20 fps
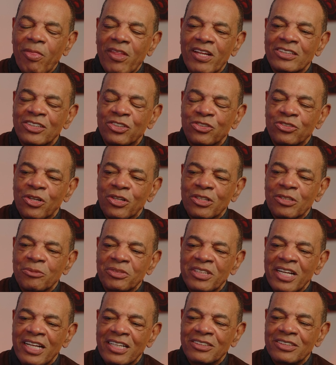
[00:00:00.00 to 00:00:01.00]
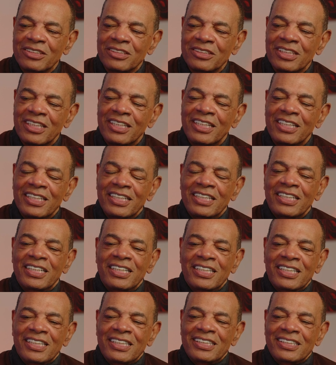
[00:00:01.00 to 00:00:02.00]
the circumstances.
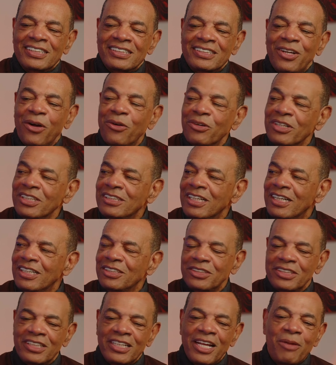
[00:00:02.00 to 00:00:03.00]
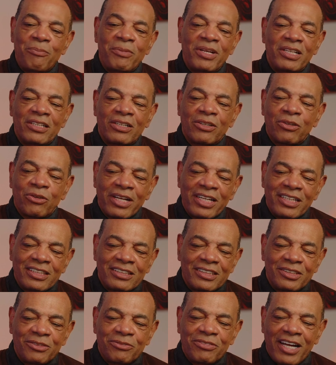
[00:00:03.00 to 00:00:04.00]
Tony Dungy gave me the
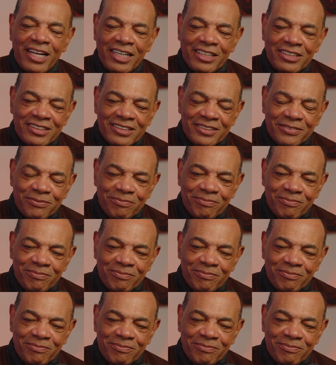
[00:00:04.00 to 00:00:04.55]
greatest advice,